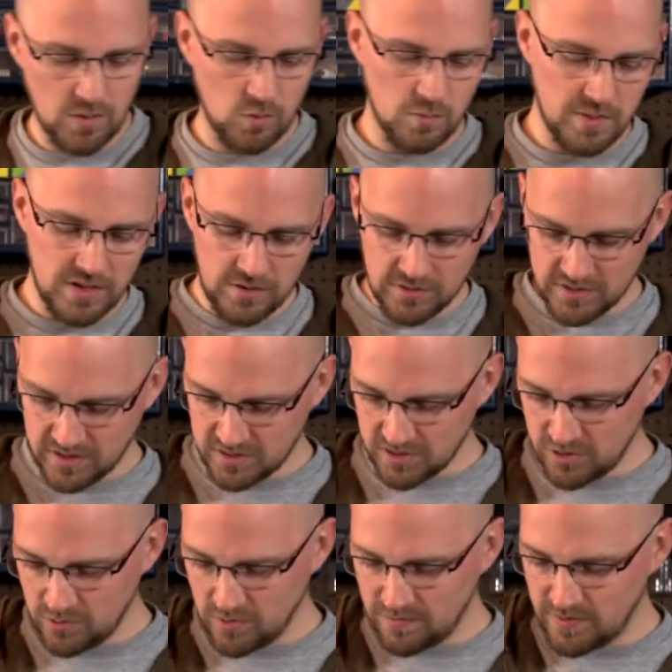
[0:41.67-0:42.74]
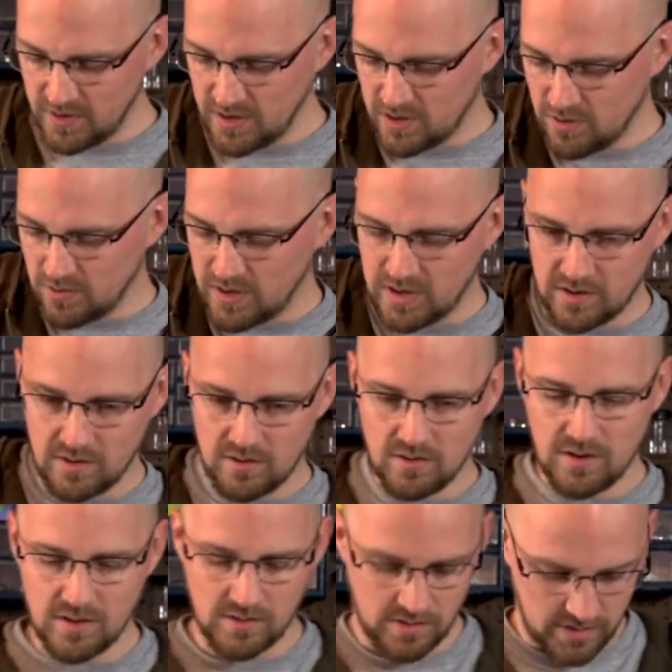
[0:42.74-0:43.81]
we'll be using to do a video here
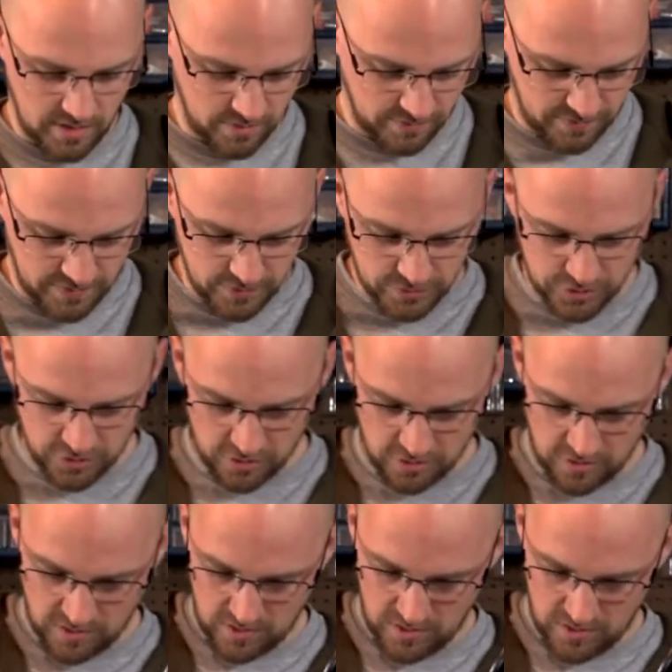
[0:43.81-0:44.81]
in the near future.